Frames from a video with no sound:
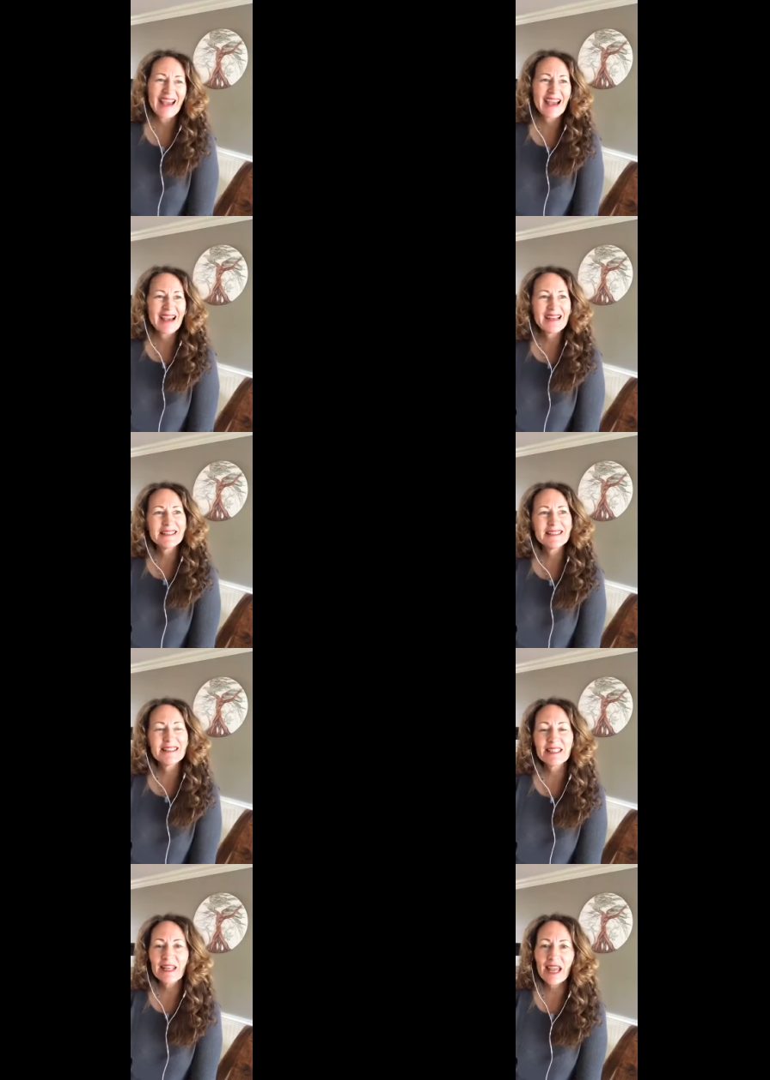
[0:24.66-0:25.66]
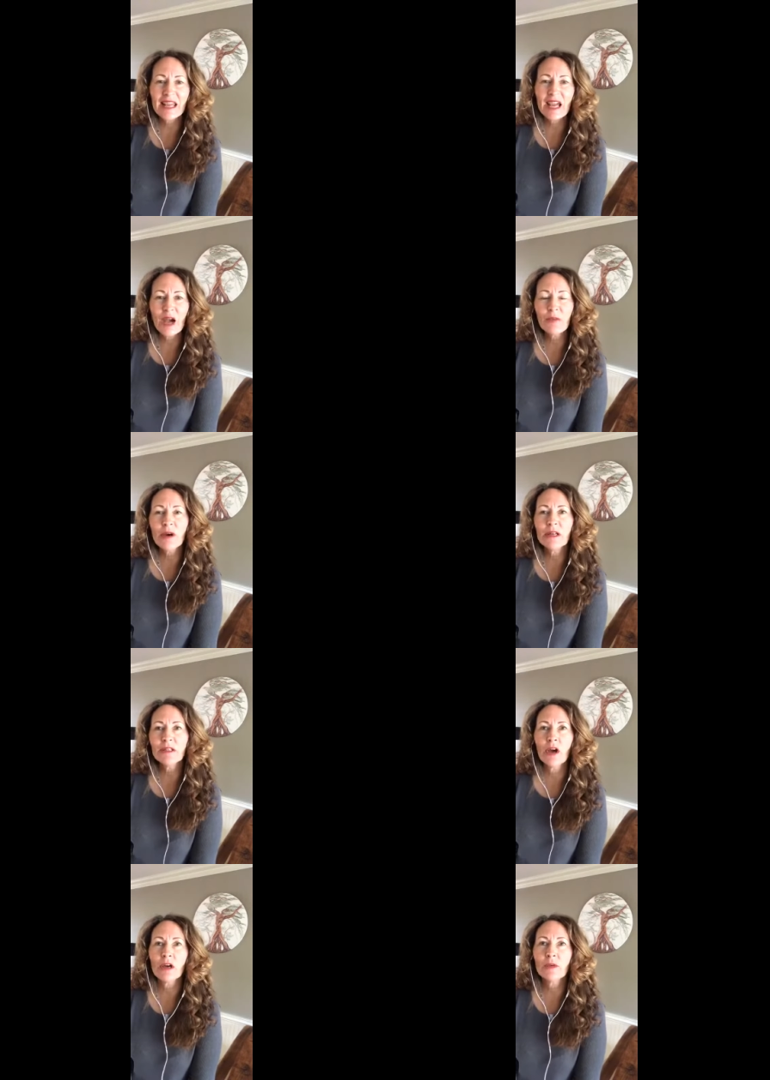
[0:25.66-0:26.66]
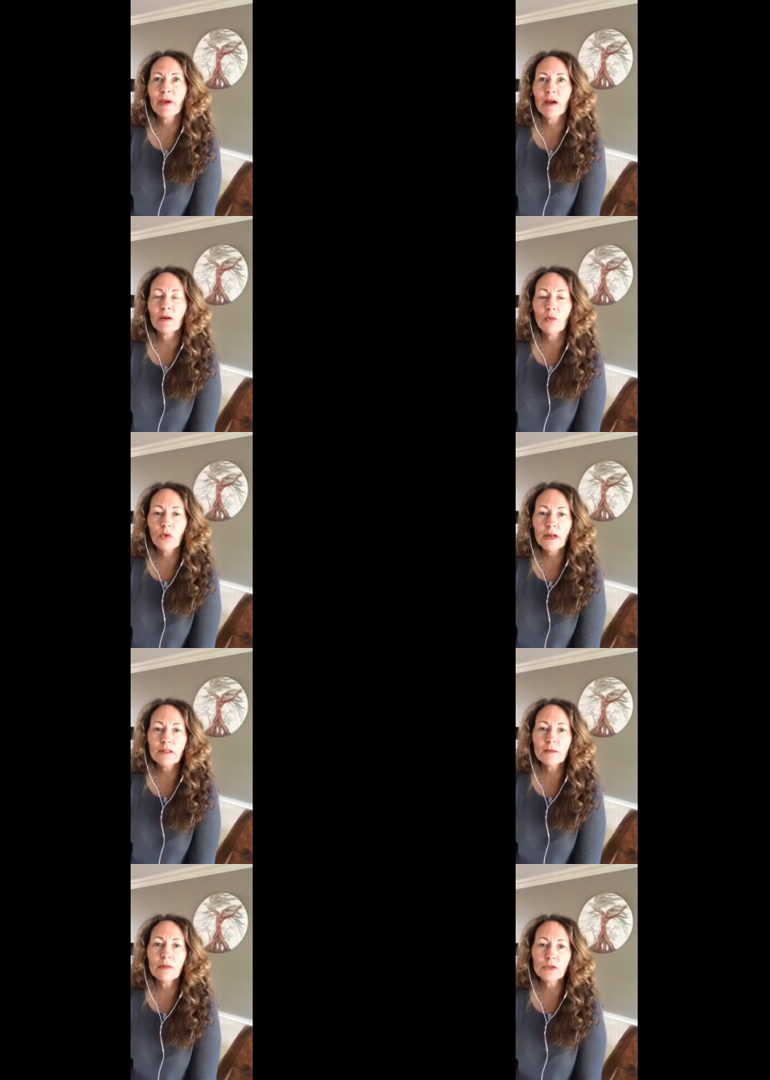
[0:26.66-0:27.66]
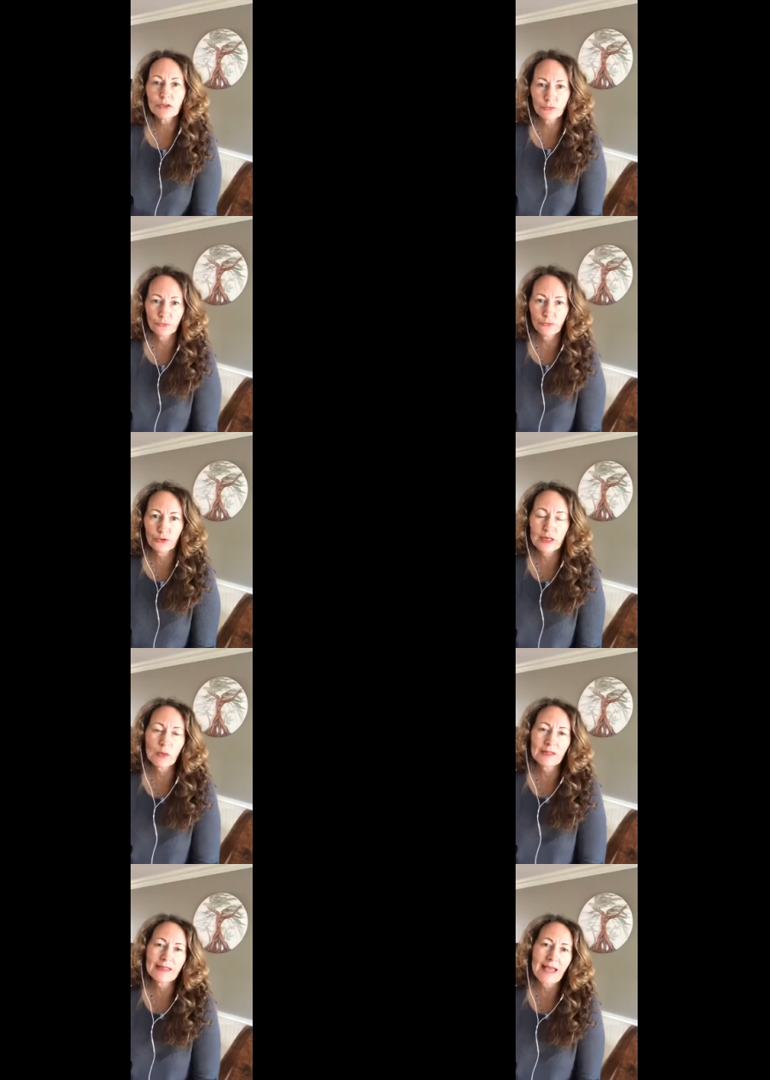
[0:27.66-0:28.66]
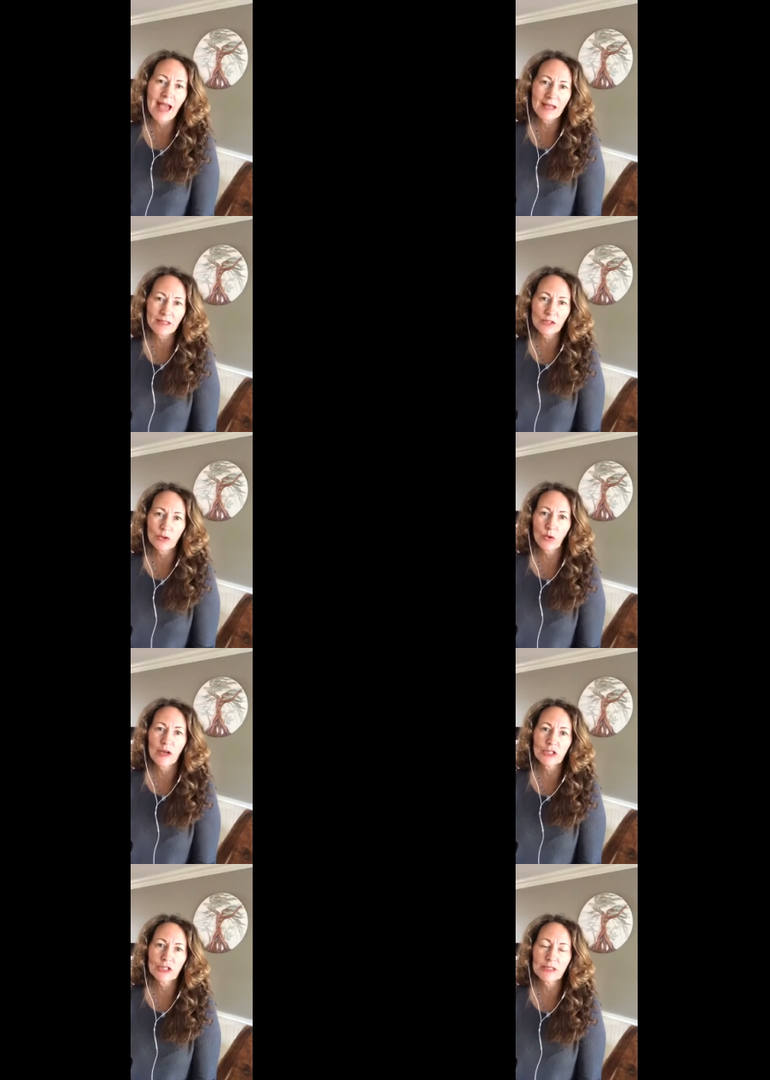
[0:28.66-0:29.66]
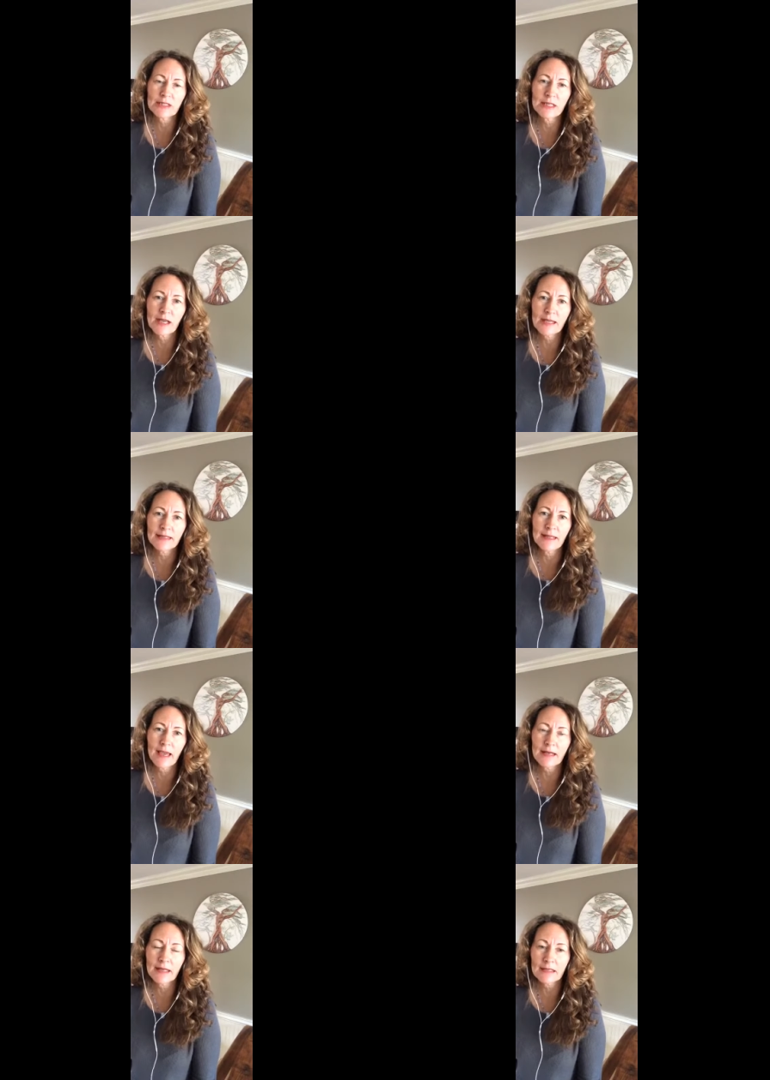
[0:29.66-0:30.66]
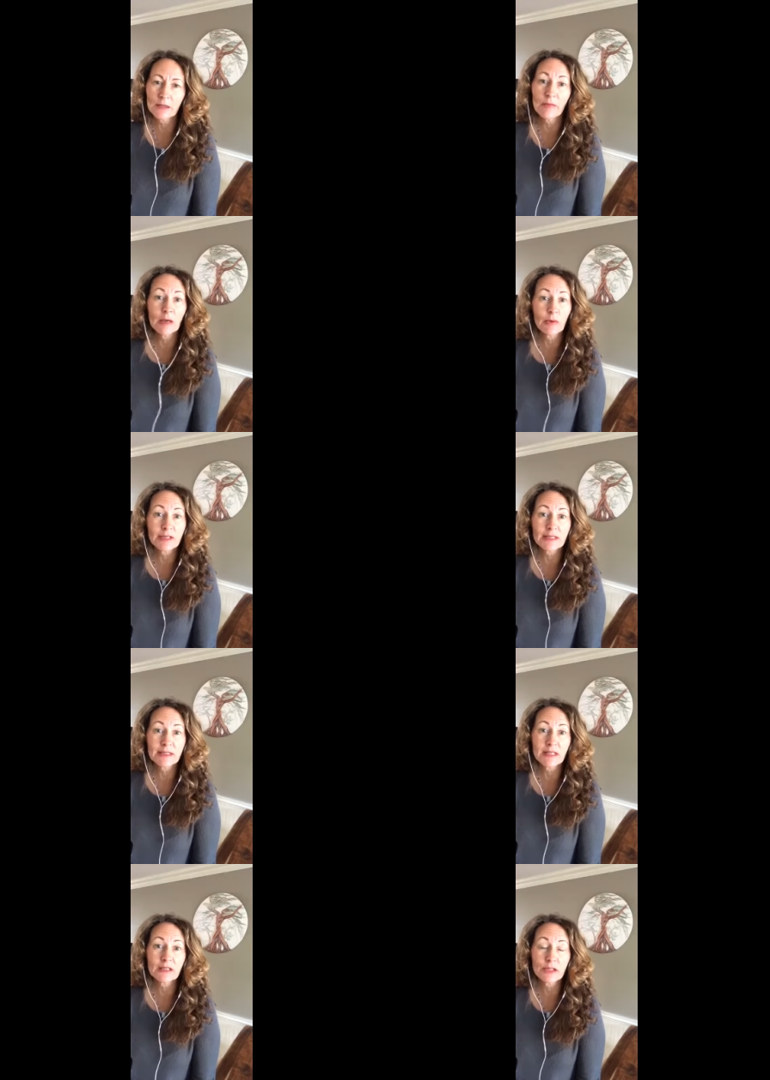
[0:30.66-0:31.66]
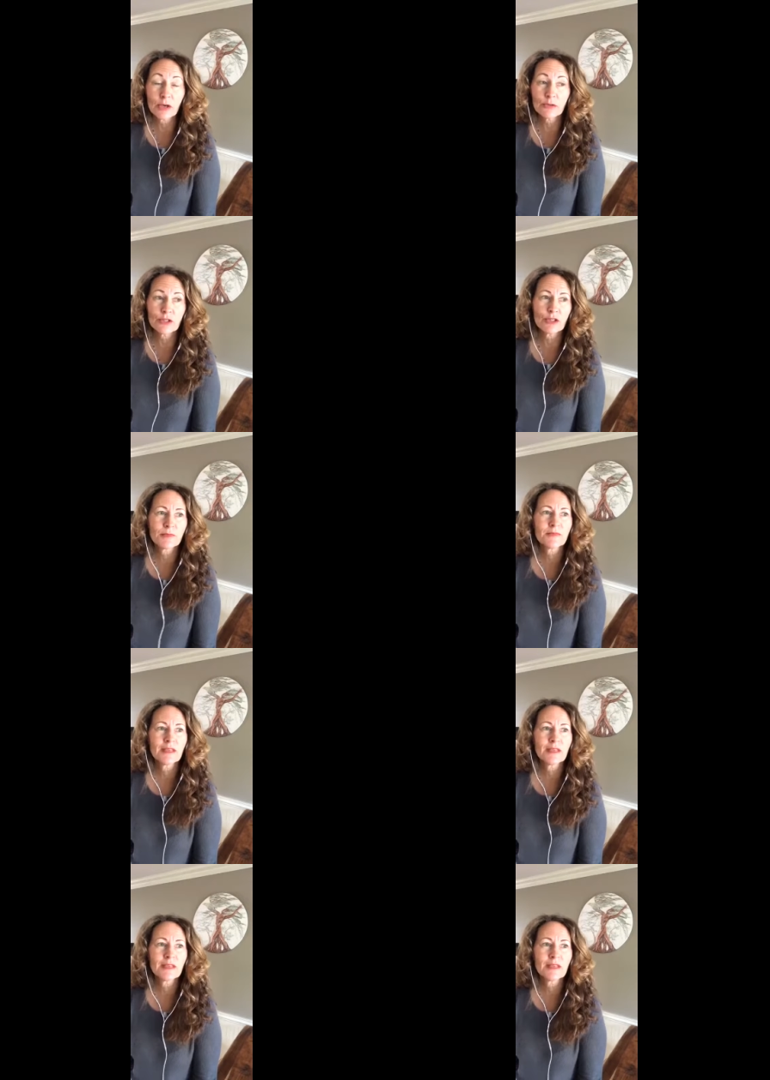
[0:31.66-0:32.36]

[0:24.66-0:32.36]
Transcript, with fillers: And today I want to talk about one of the most frequently asked questions that I get as a menopause success coach.